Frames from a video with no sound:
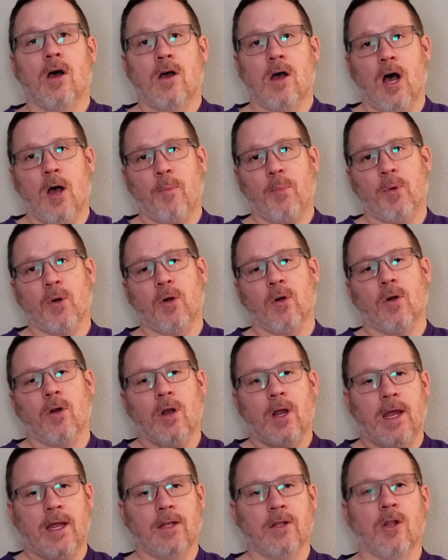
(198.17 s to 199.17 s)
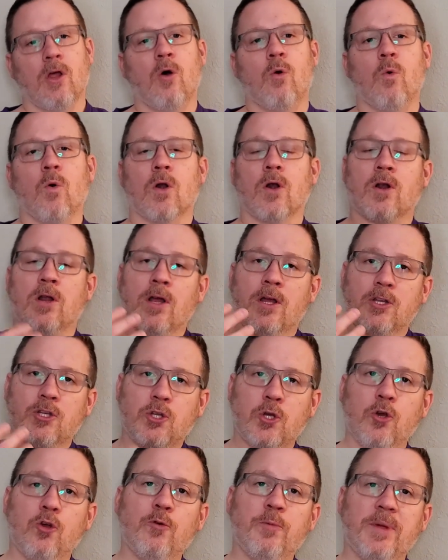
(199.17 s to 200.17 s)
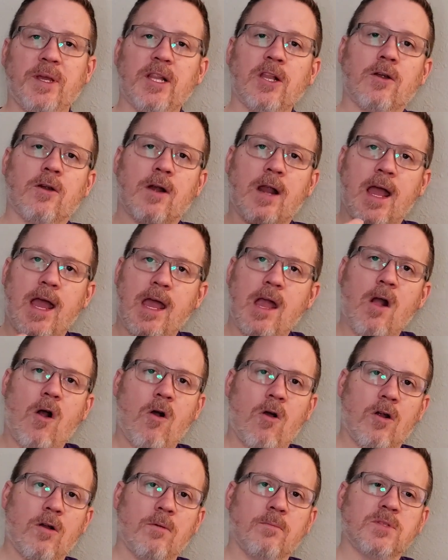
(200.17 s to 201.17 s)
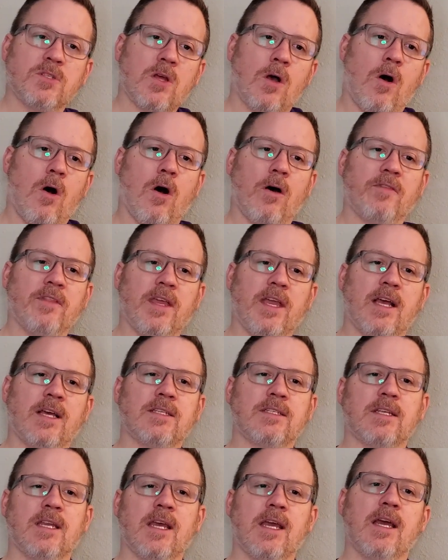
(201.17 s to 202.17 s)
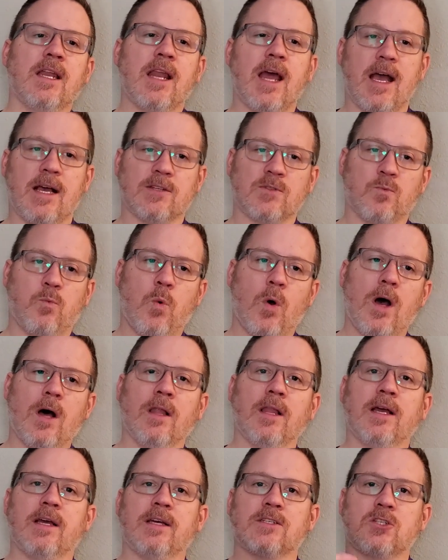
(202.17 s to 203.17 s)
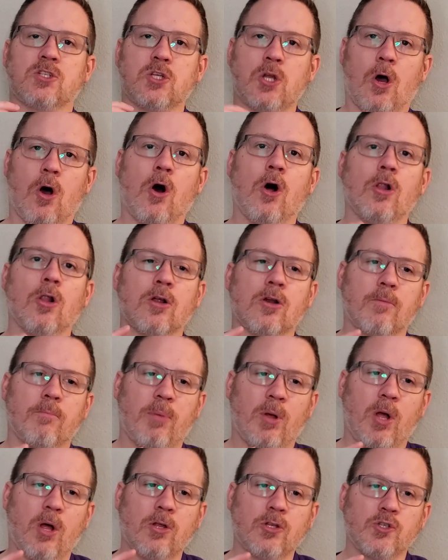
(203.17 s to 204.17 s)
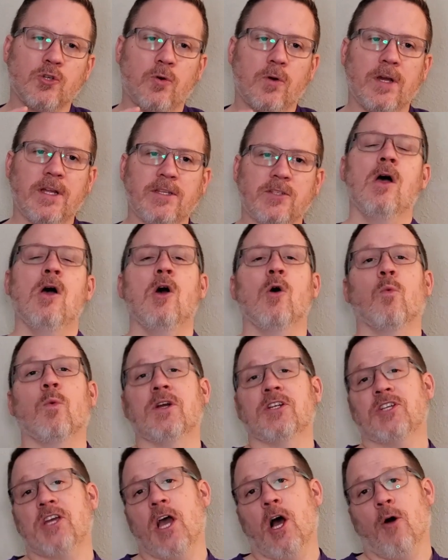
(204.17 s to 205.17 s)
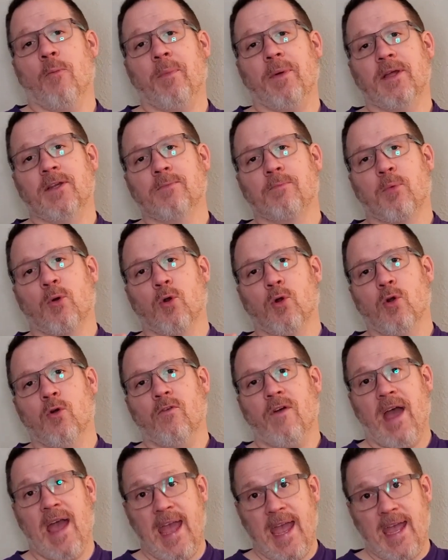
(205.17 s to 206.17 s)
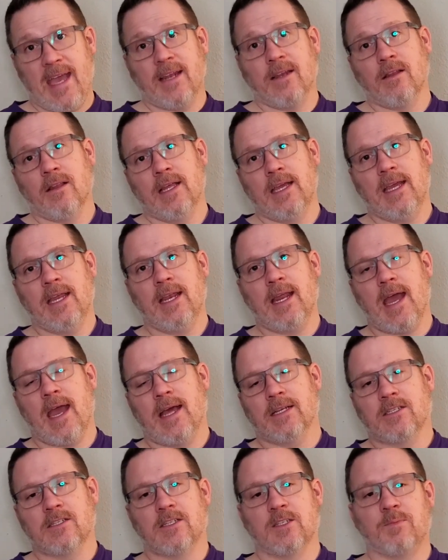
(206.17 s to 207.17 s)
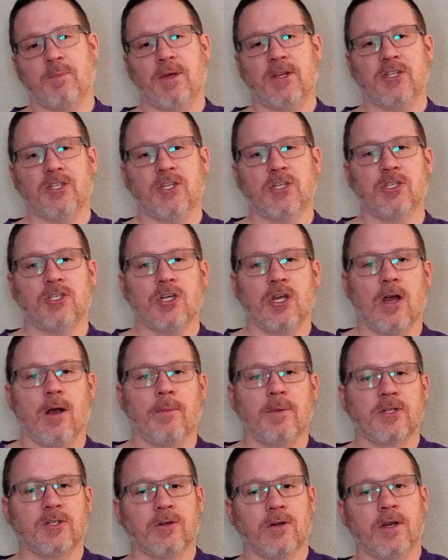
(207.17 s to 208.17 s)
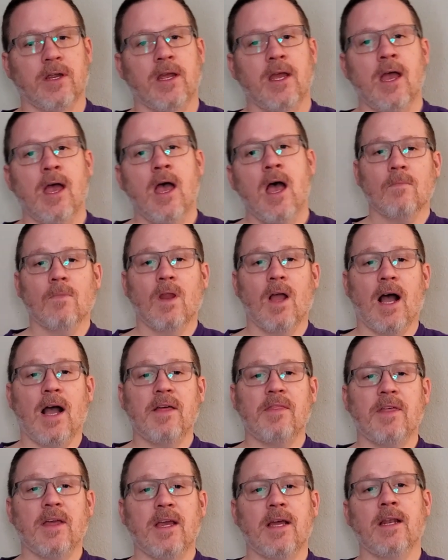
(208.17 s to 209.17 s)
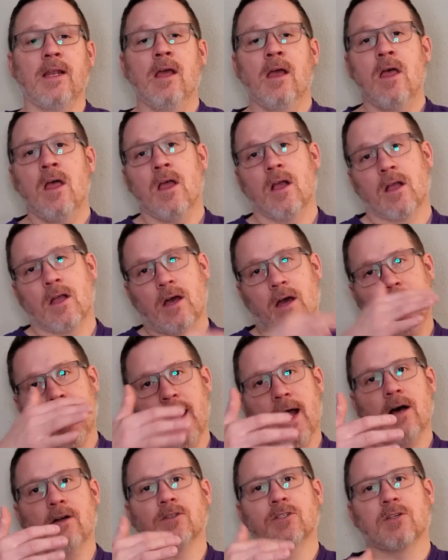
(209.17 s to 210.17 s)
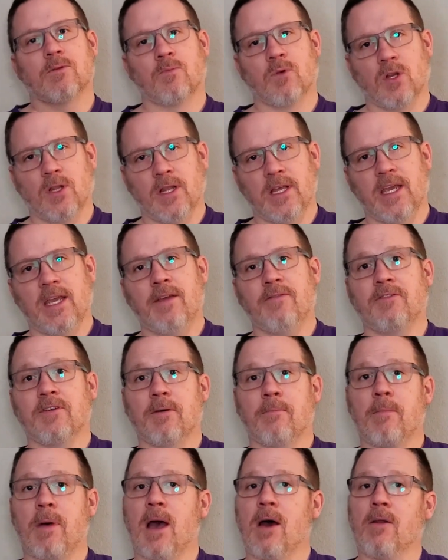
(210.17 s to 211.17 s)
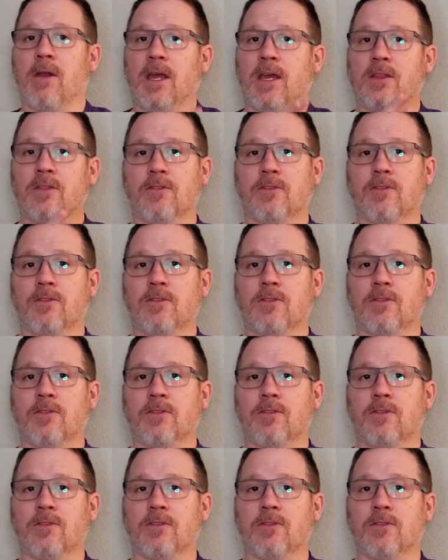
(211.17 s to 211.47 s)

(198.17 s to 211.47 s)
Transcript: upper and lower tubular A-arms on the S10, as well as taller ball joints, which help improve handling and suspension geometry. I then cut out some relief to mount a